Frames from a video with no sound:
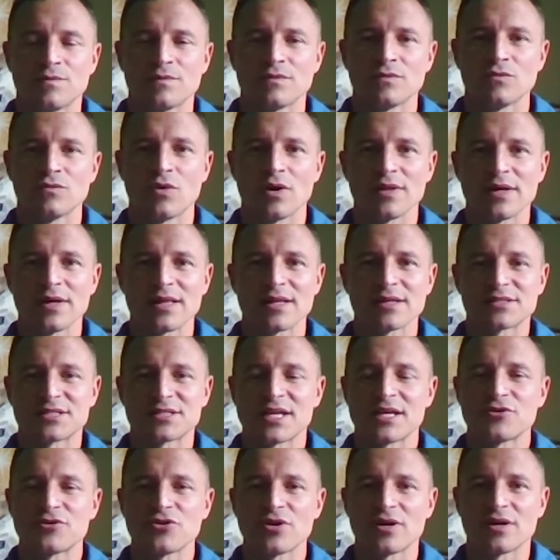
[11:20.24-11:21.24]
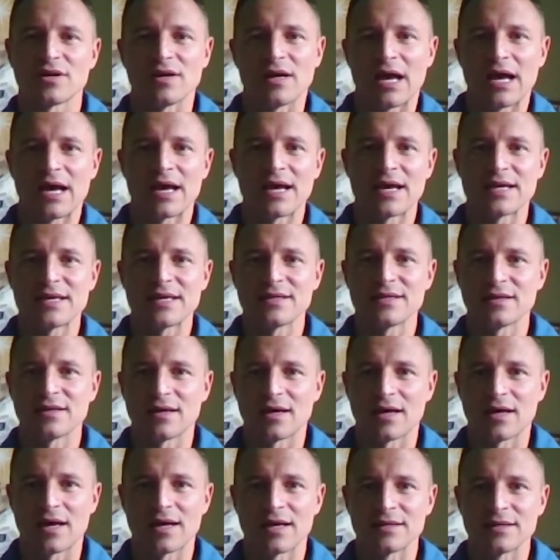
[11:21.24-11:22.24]
Well, Alexandra,
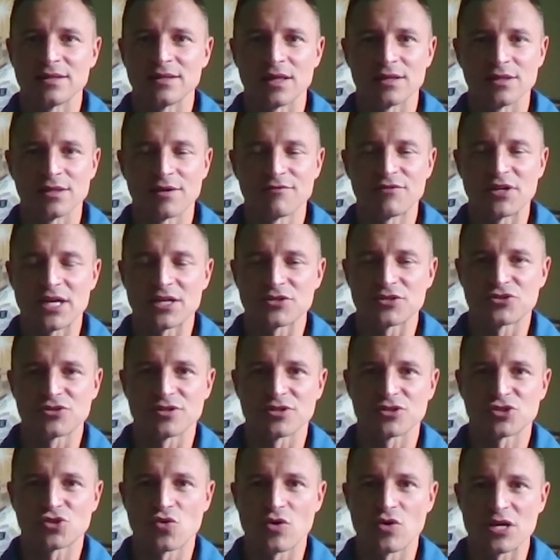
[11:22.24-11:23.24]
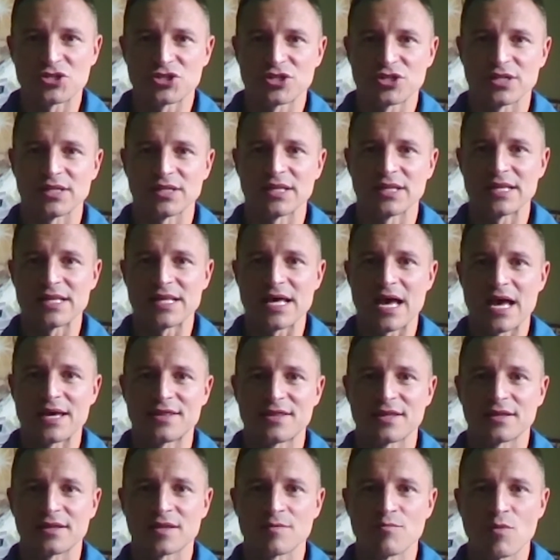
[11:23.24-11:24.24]
I love to answer this question. I
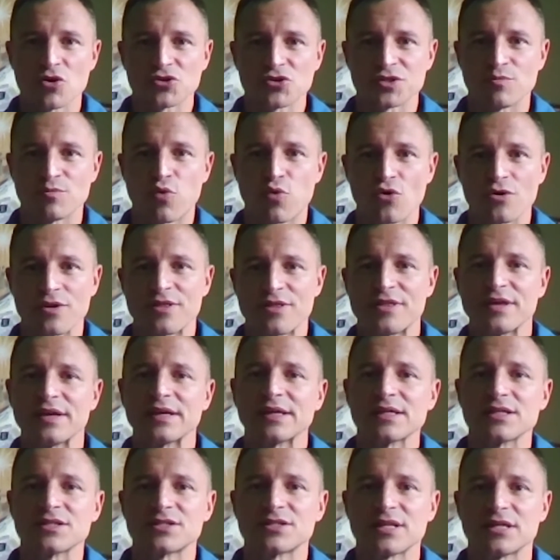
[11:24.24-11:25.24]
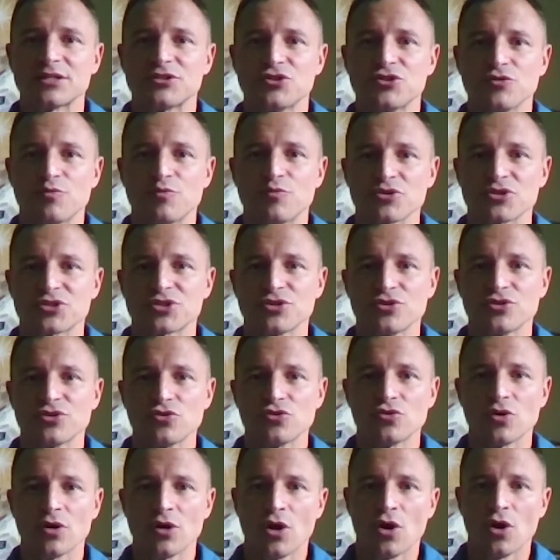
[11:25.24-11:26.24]
think the most important thing is that you
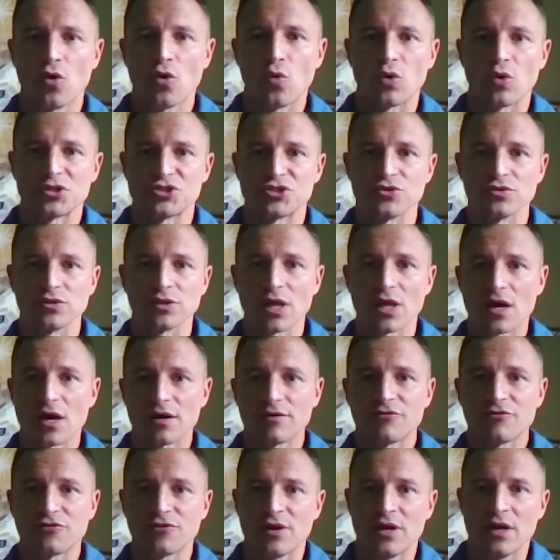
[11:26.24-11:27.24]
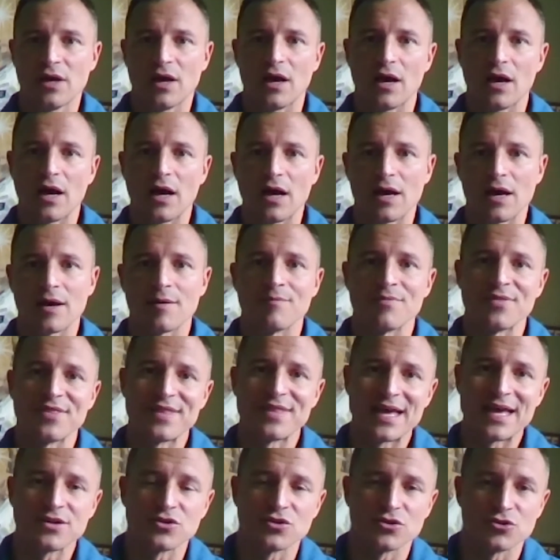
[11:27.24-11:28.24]
pursue what you love,
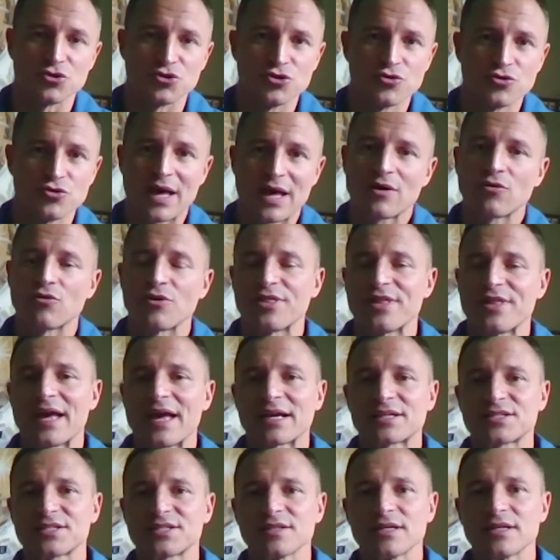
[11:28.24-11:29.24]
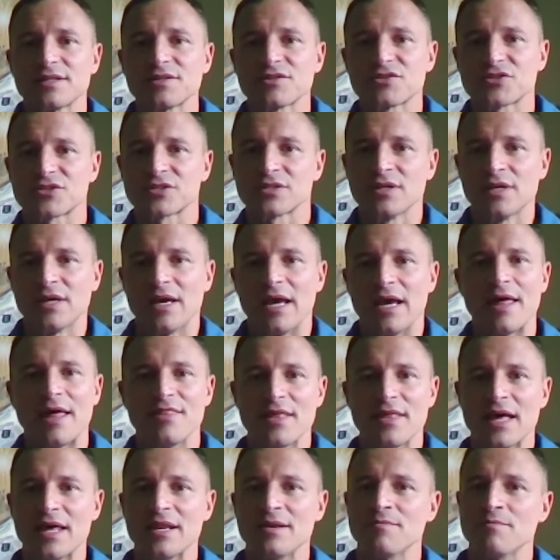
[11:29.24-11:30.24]
then do that with excellence, and
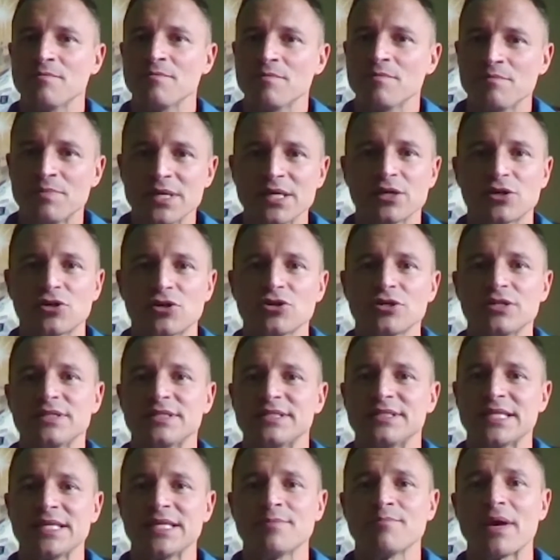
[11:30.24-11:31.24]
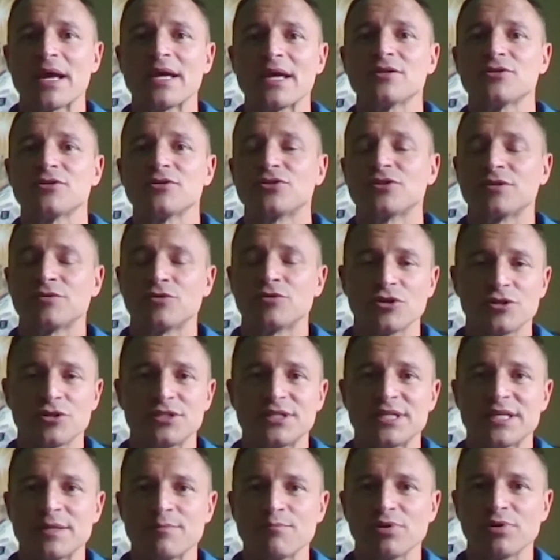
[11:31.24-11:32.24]
then be a good teammate, good
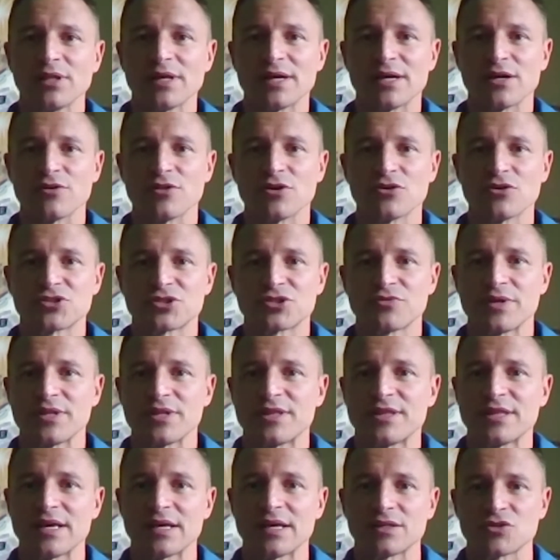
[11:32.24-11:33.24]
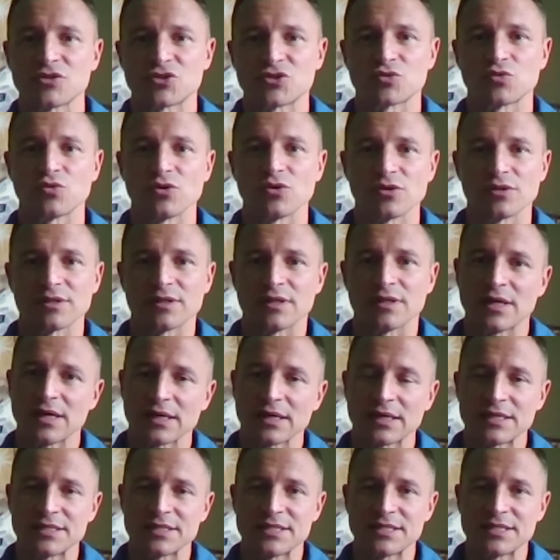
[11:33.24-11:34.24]
team player. Those three things
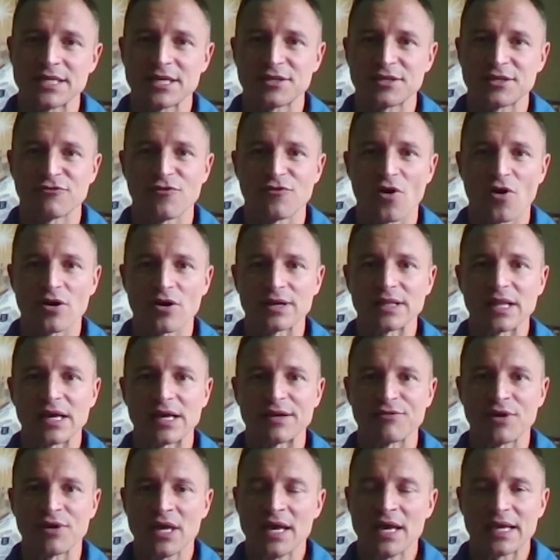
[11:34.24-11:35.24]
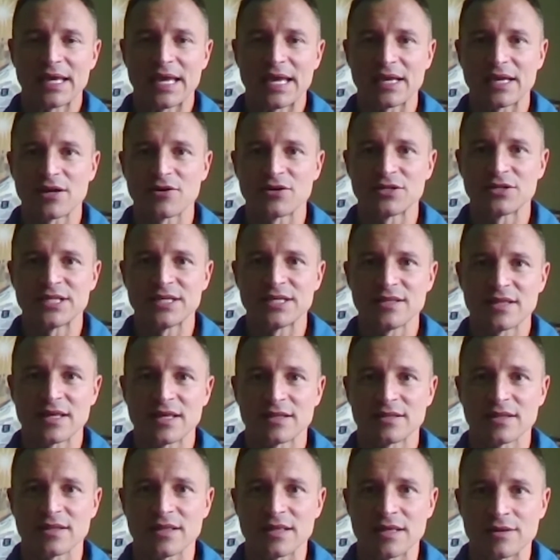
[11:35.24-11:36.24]
can take you far in life. Can't guarantee
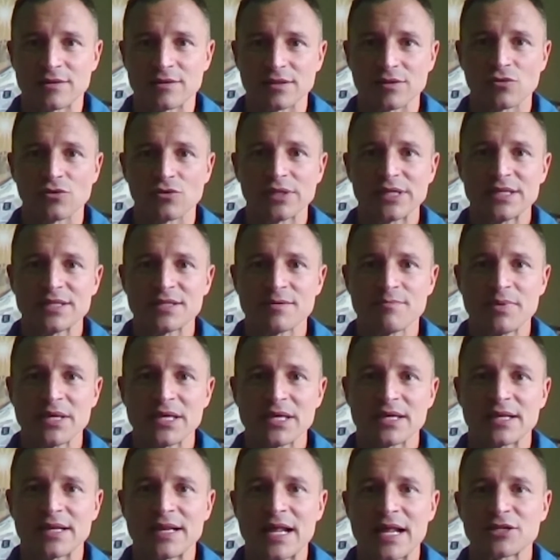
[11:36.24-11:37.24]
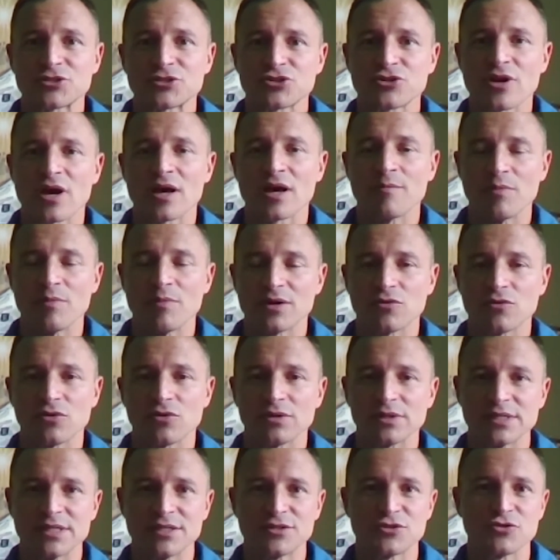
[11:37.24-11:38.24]
that it will lead to being an astronaut, but it
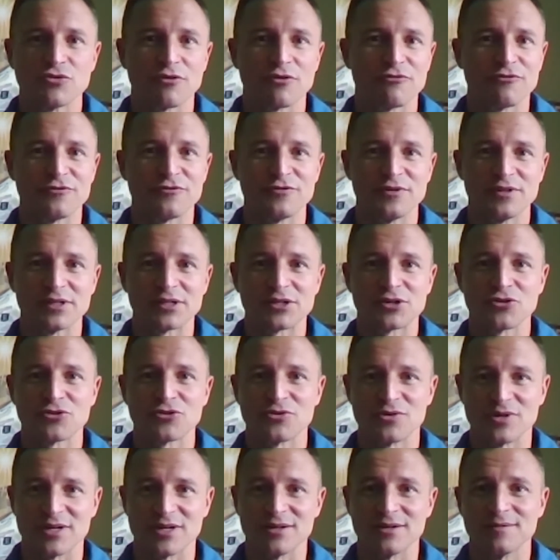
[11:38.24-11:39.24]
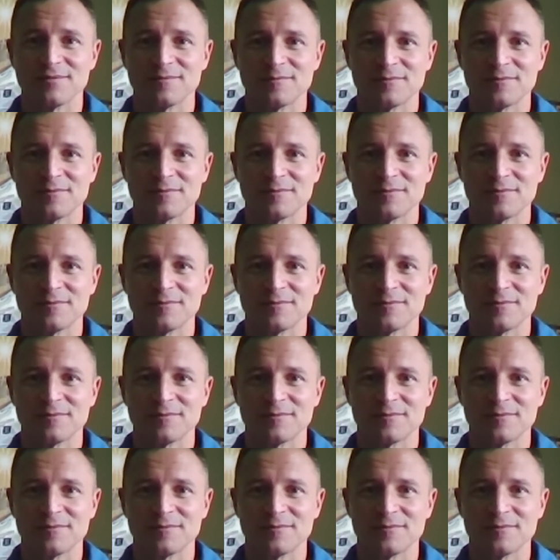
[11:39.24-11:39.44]
will lead to a fulfilling career.